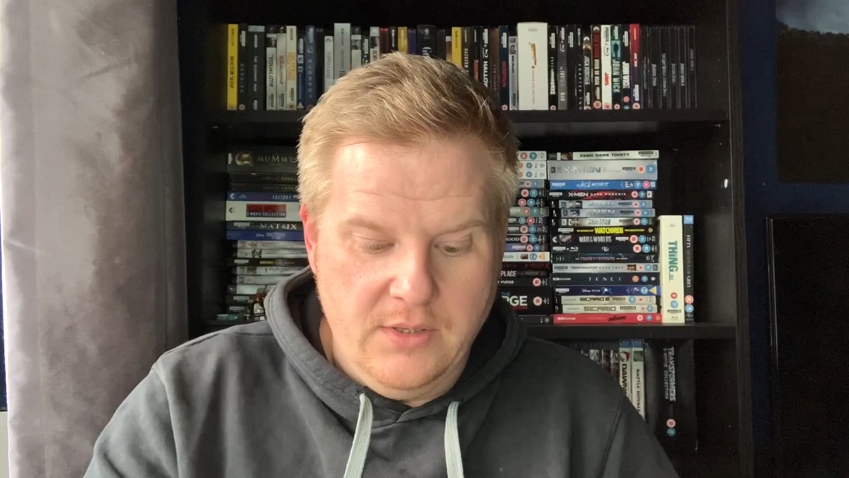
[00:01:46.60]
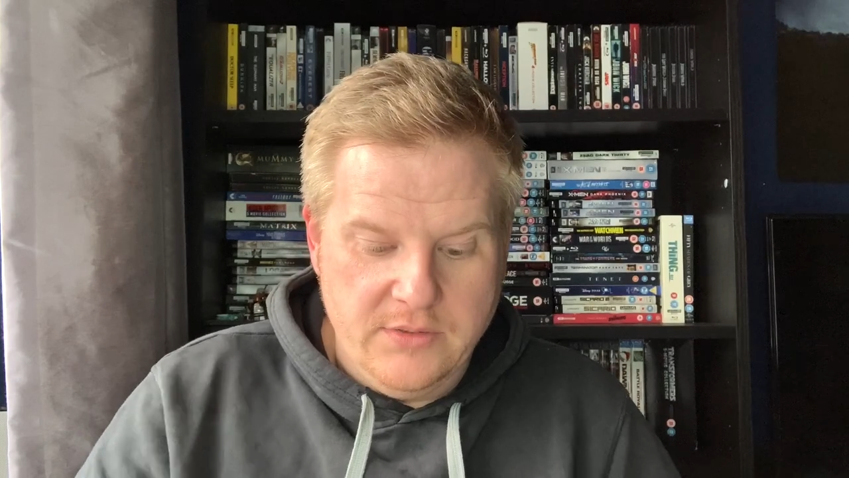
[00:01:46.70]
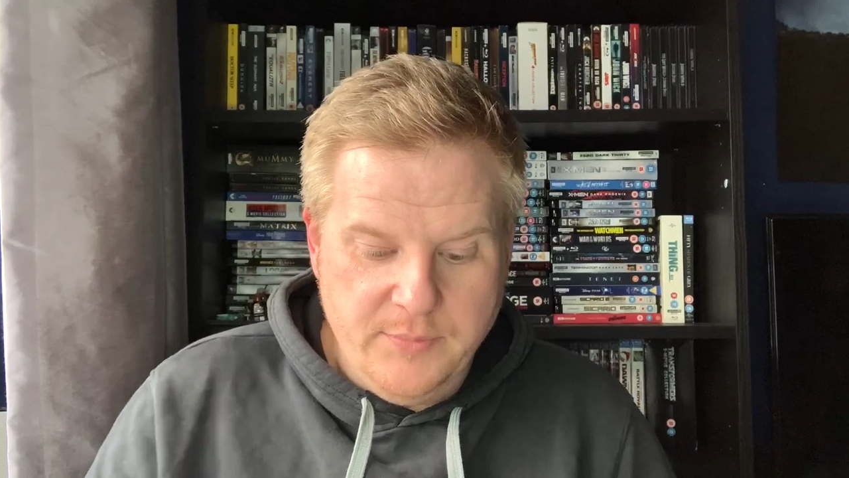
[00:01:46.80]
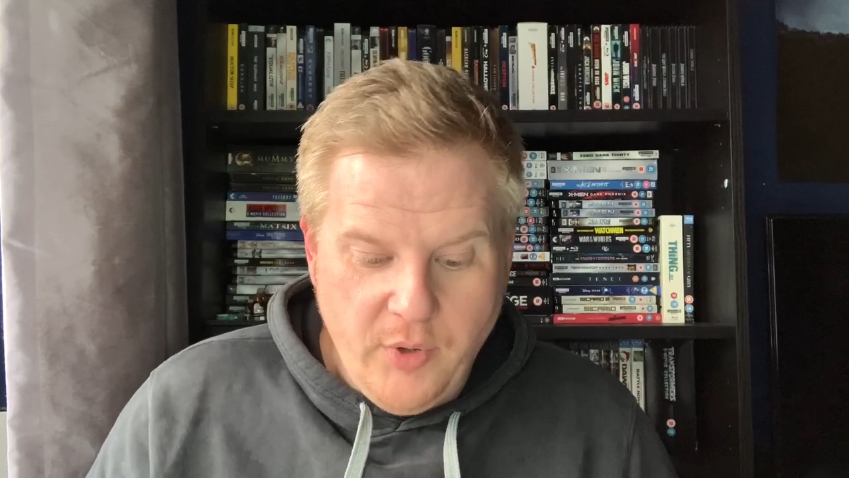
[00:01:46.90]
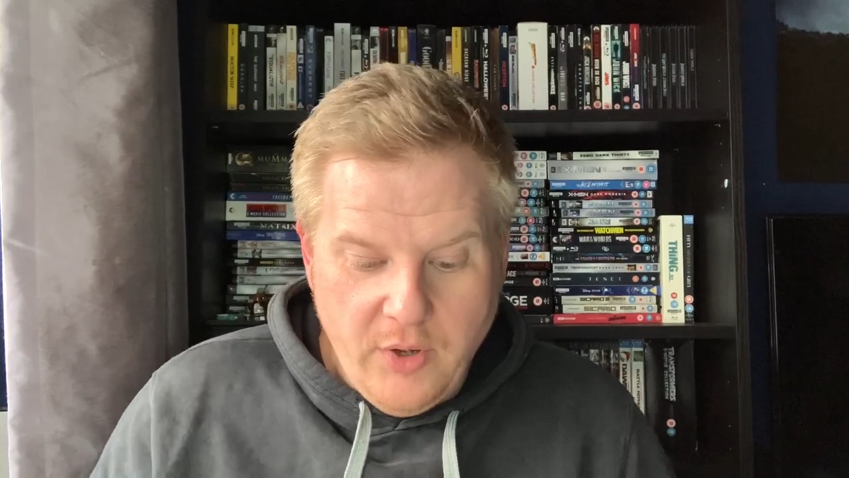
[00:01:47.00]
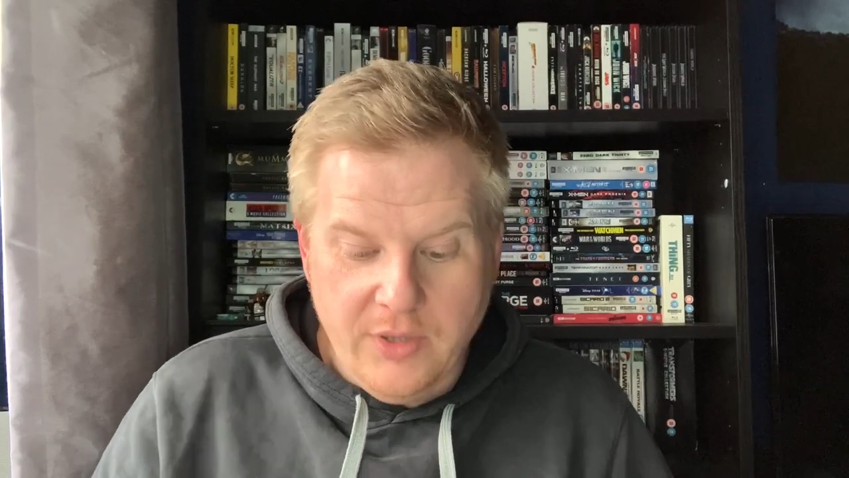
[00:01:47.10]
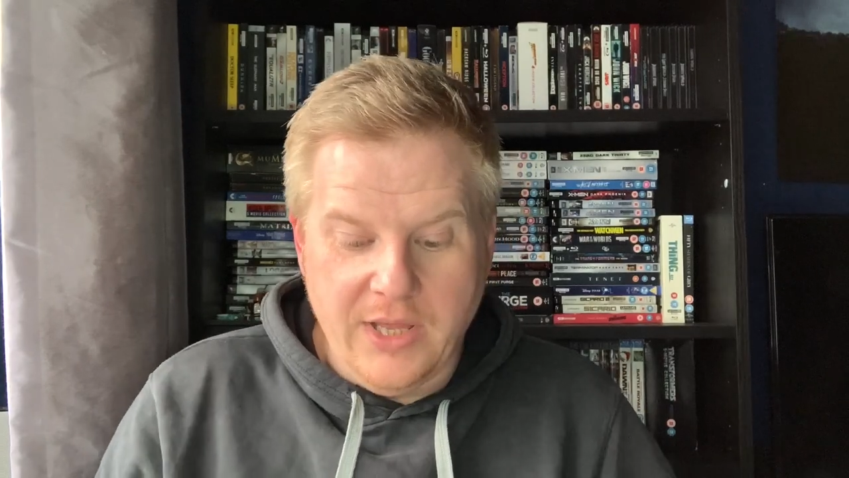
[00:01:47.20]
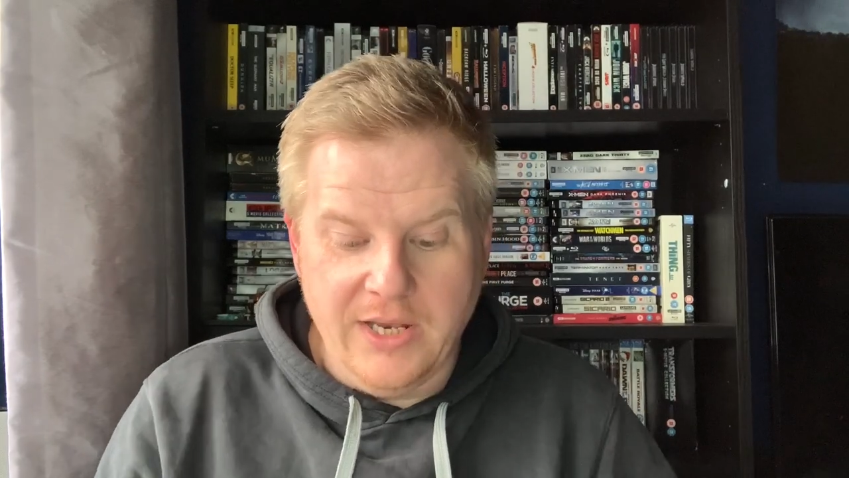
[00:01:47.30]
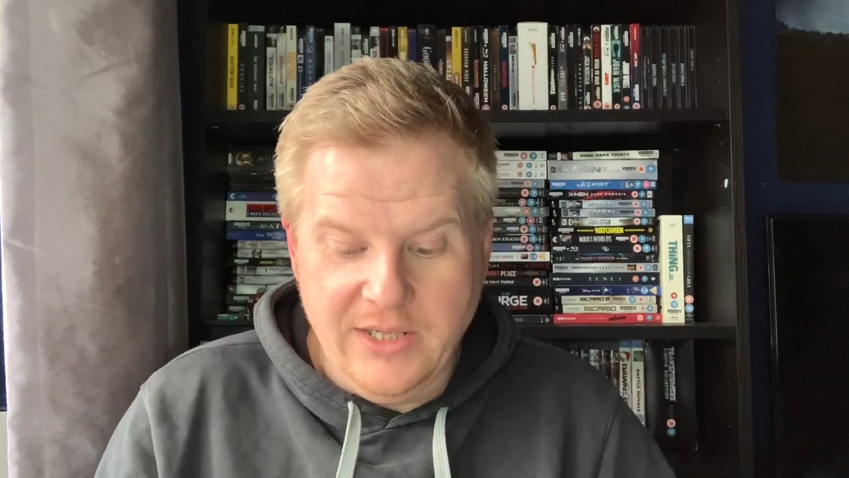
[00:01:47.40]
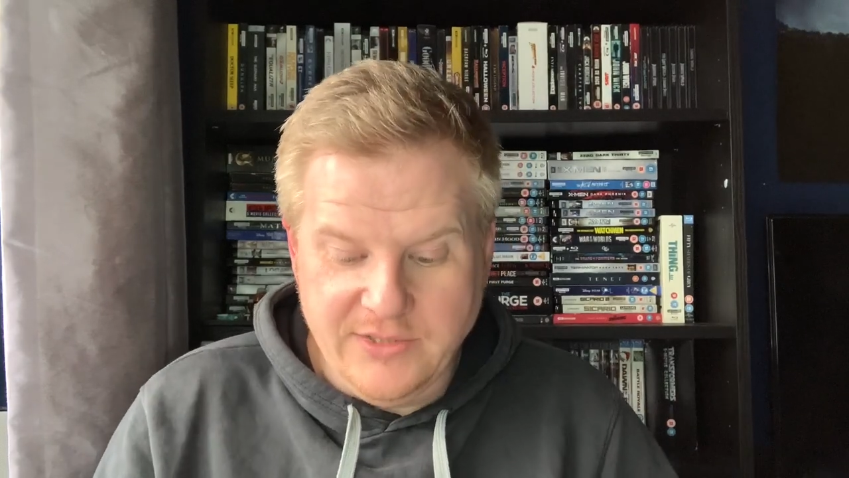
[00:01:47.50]
To Paul,
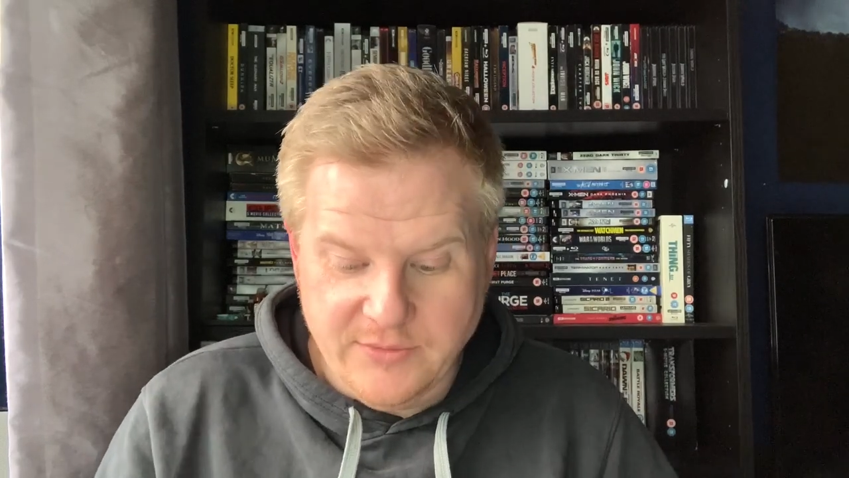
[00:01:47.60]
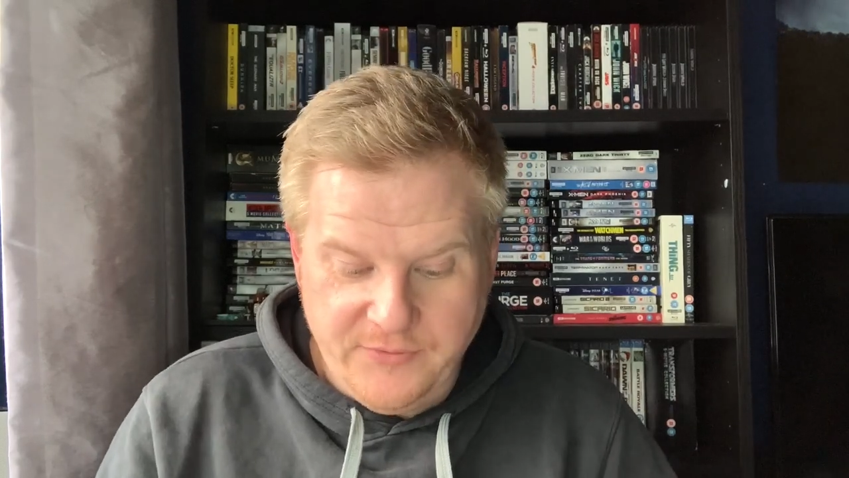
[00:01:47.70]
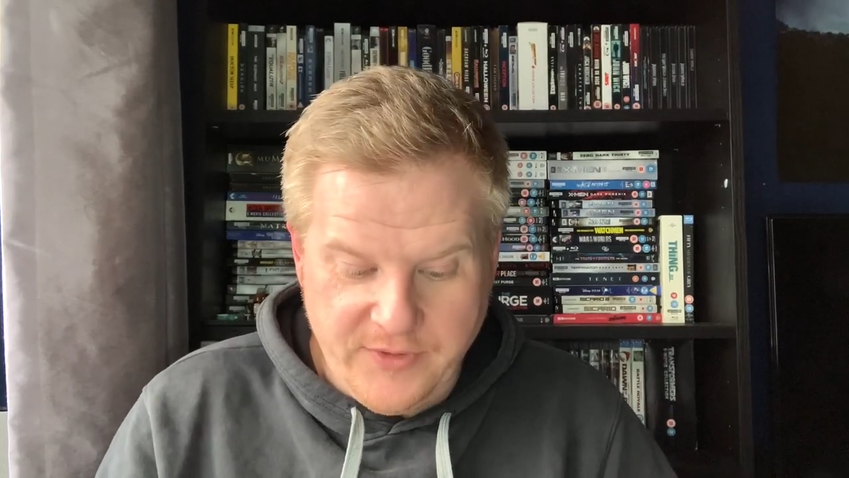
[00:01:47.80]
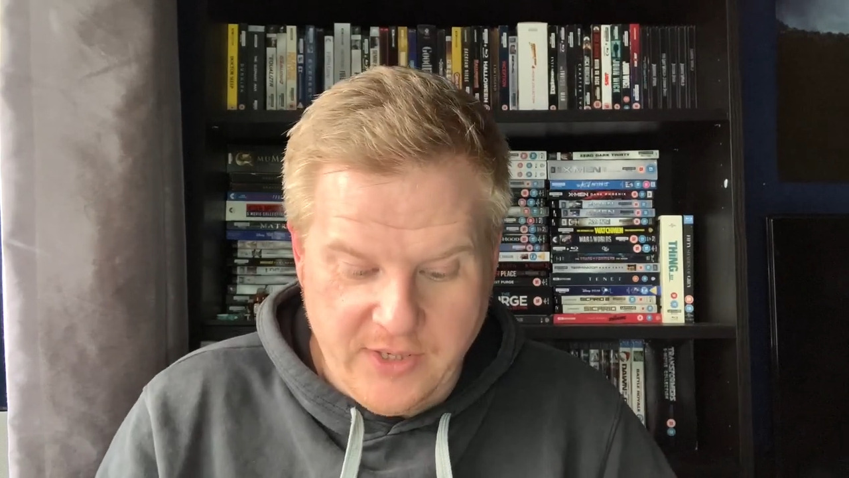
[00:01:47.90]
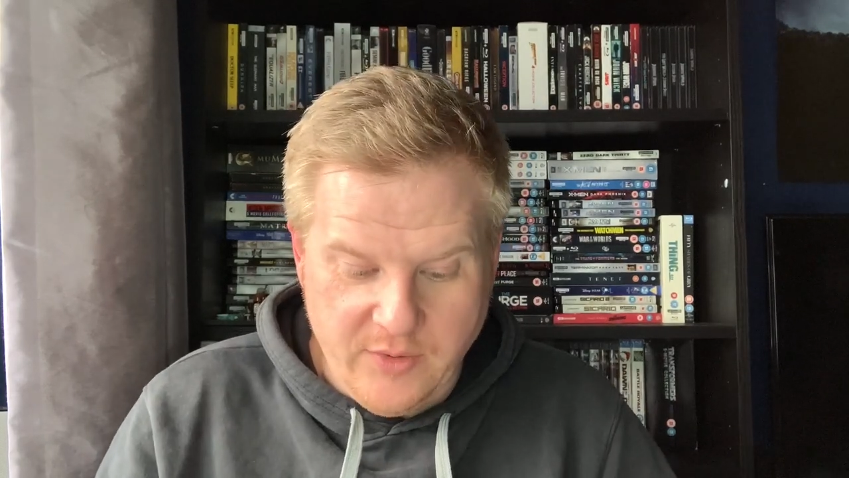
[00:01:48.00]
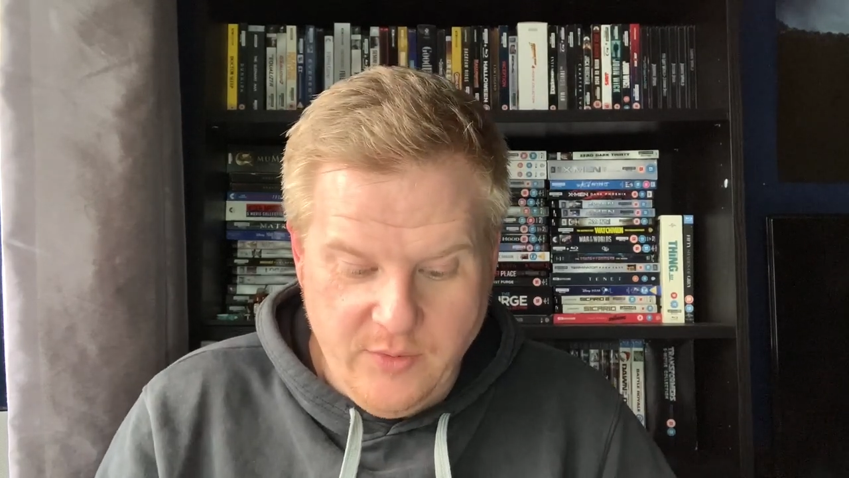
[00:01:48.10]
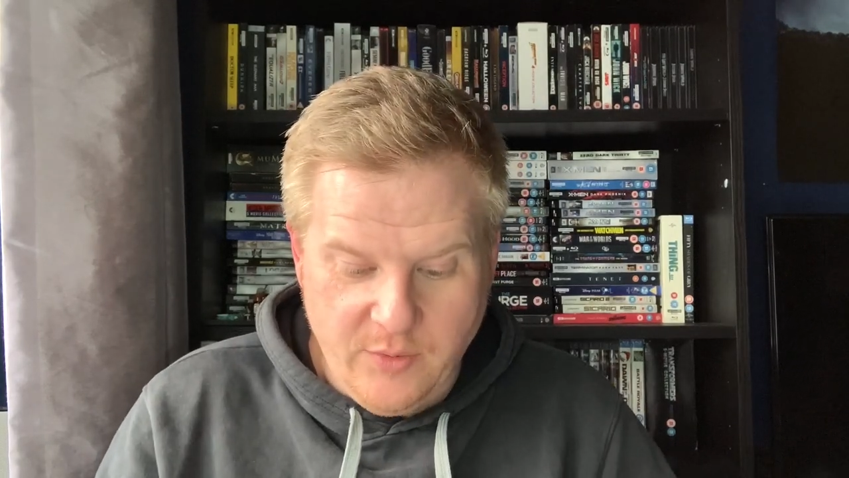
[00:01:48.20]
a little something for you,